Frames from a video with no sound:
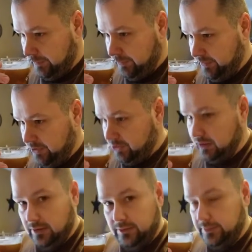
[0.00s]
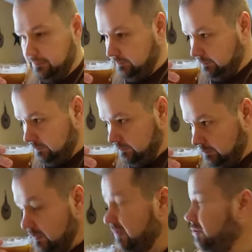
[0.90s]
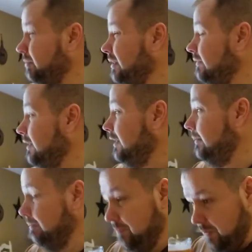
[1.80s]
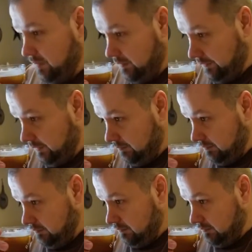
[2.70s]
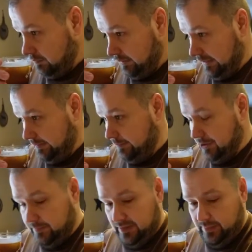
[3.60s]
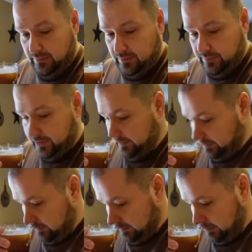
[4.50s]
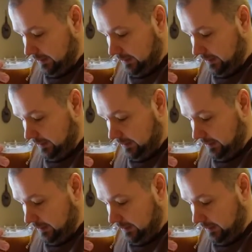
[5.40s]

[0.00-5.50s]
a little bit of chocolate, a little bit of uh, coffee, but that just may be from the, the